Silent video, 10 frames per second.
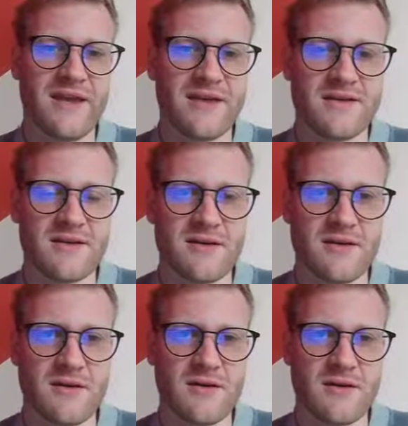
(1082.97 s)
and
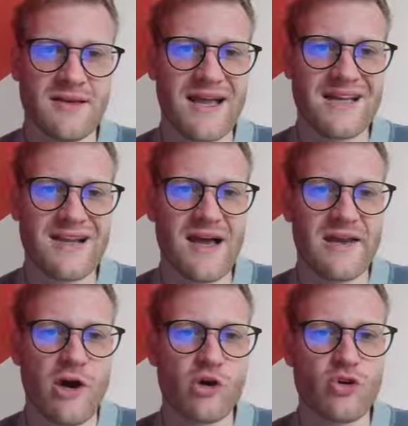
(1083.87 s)
uh,
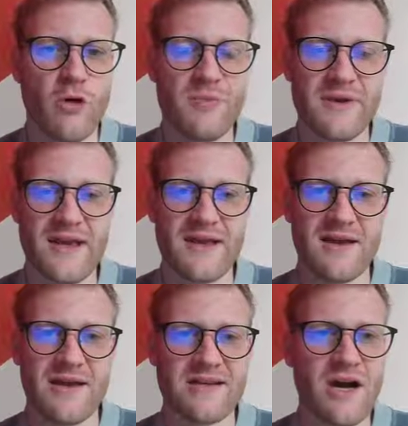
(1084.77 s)
guideline how to open
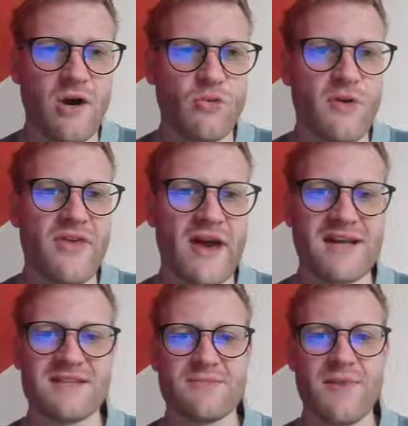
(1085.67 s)
a account with
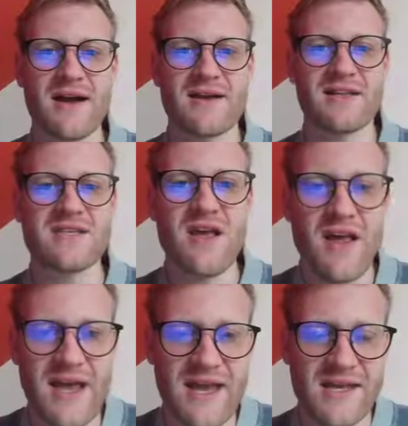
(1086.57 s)
I C Markets,
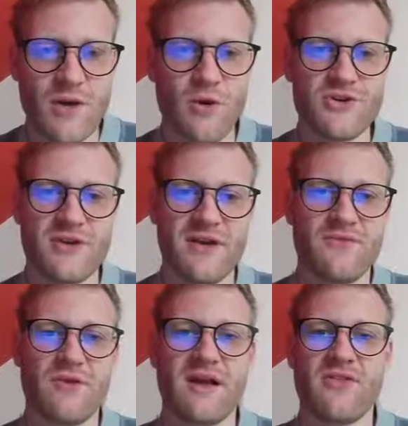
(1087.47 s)
and I want to give
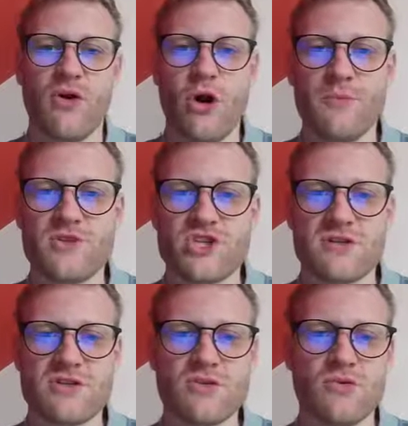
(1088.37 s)
you like the
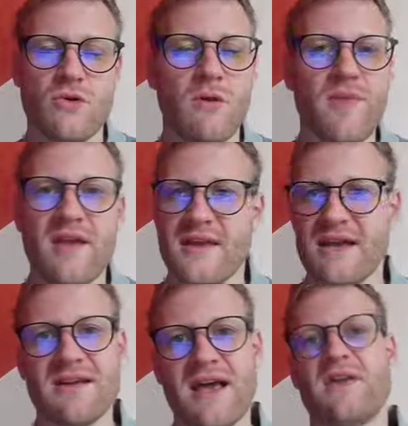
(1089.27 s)
option to
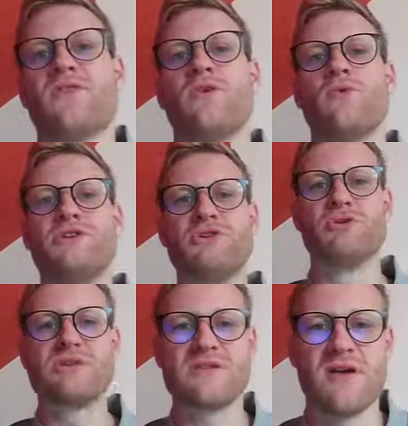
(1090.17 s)
get like the
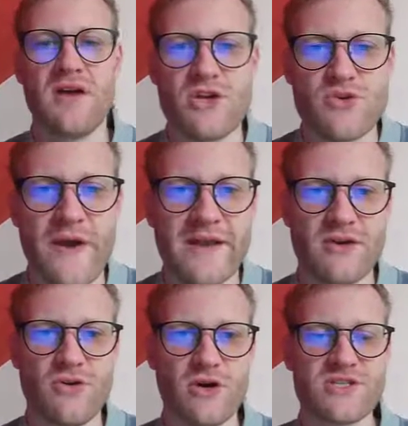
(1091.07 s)
reduced trading
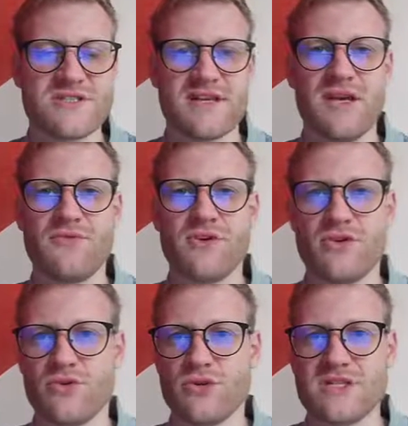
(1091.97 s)
costs if you
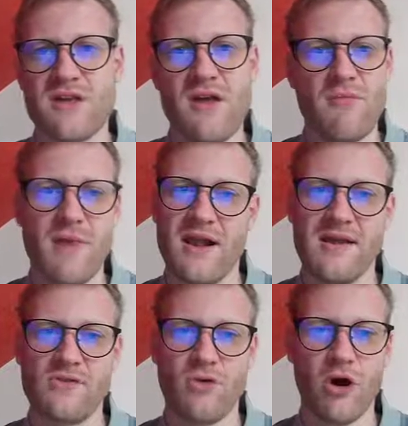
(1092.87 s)
use my
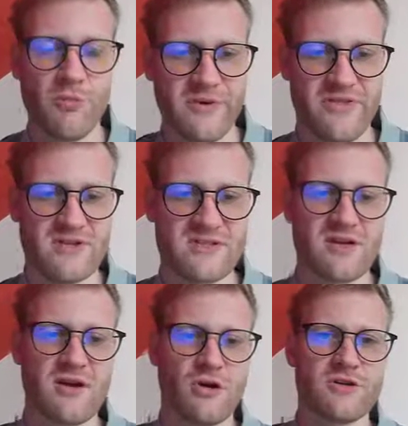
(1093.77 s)
link to open this
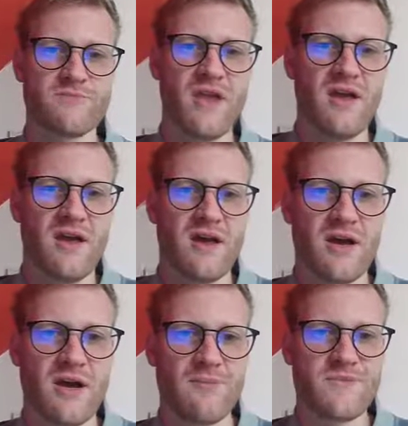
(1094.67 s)
account.
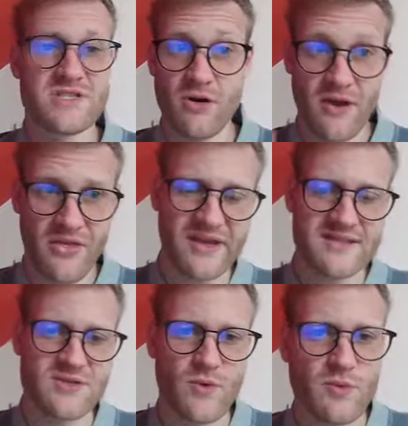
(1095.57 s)
Um, so I think
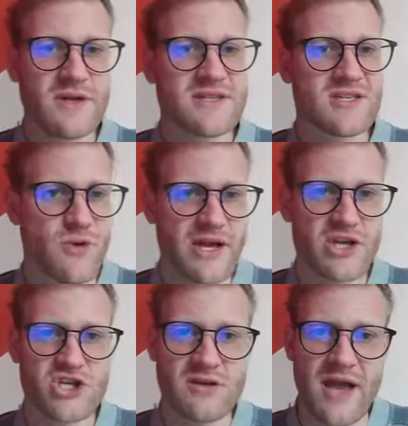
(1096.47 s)
it's a win-win
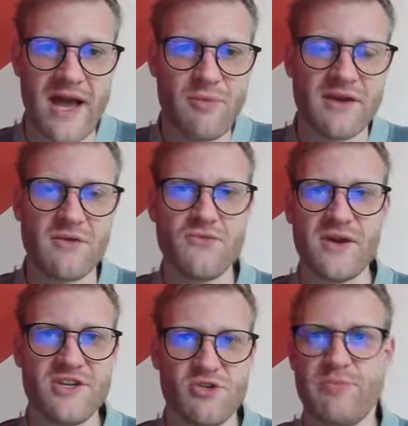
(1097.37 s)
situation. I
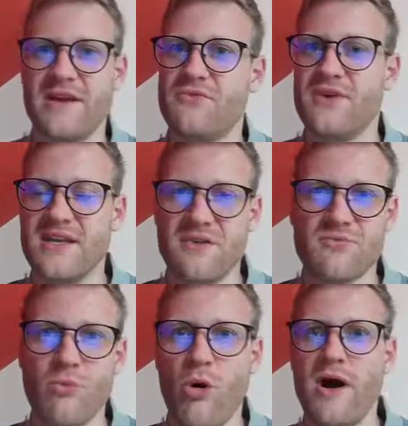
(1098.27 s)
benefit, you benefit
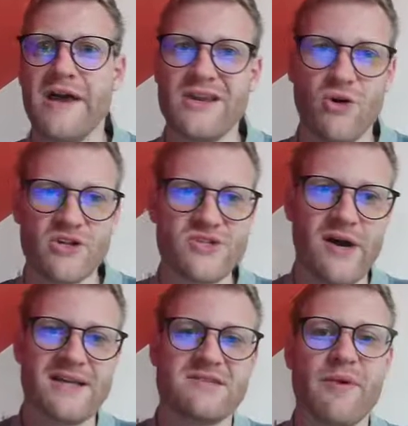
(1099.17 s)
even more, and also
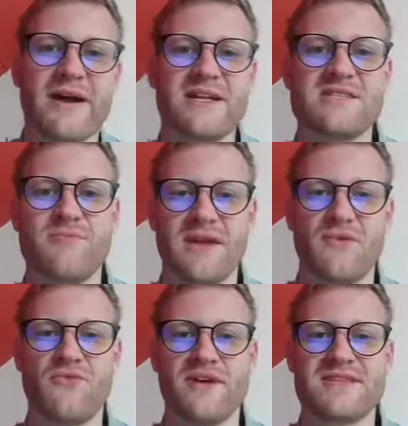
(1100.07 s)
I C Markets
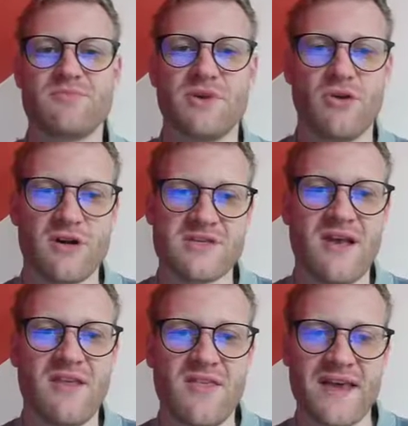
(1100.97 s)
benefits because
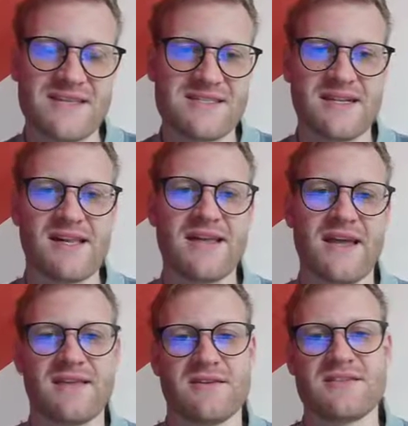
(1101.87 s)
they still
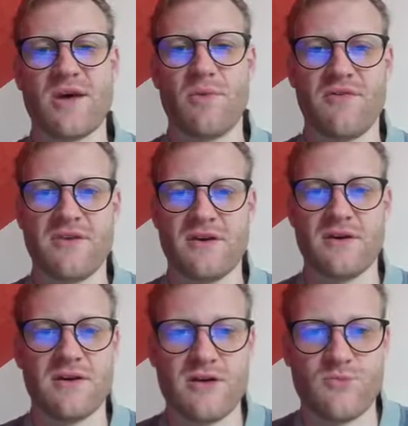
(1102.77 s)
get some of the
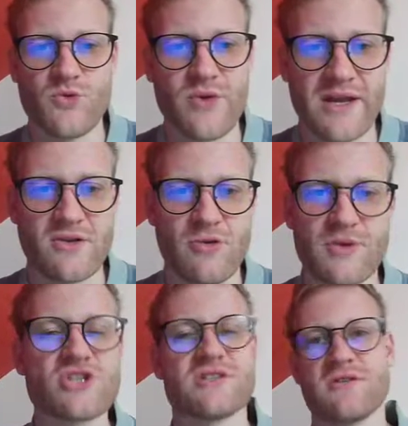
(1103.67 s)
um, trading
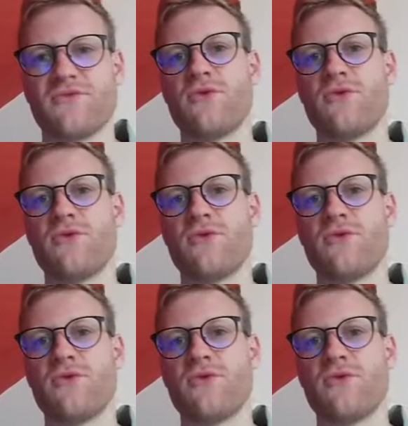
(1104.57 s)
commissions, of